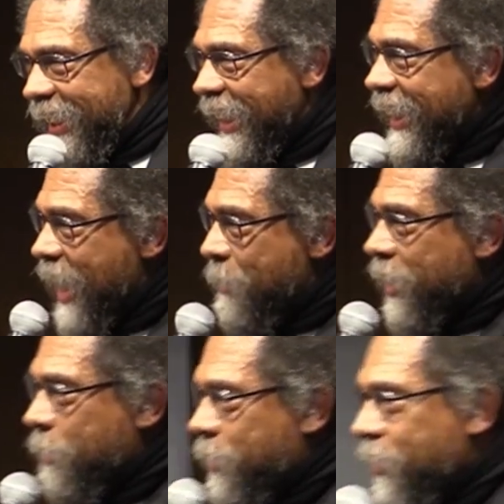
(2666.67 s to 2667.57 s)

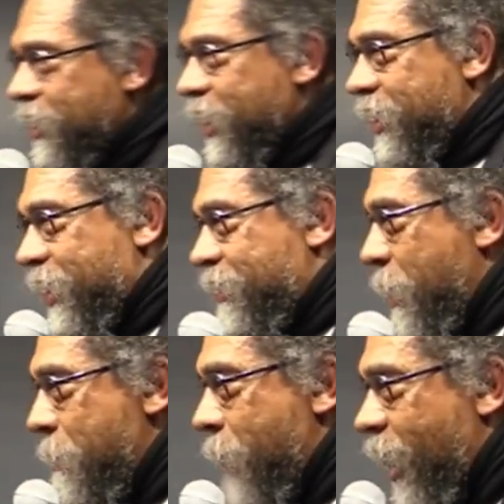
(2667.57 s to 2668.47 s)
inimitable sister from
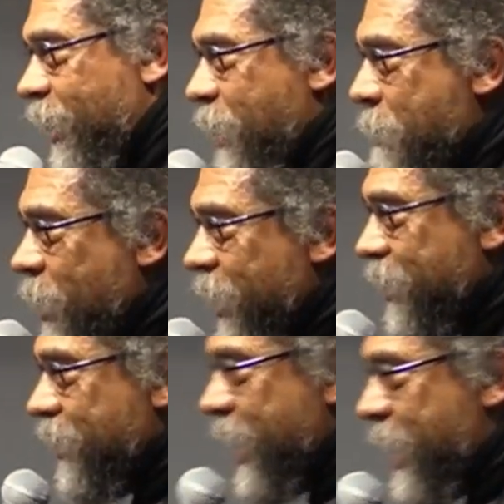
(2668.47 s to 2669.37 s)
Baltimore City,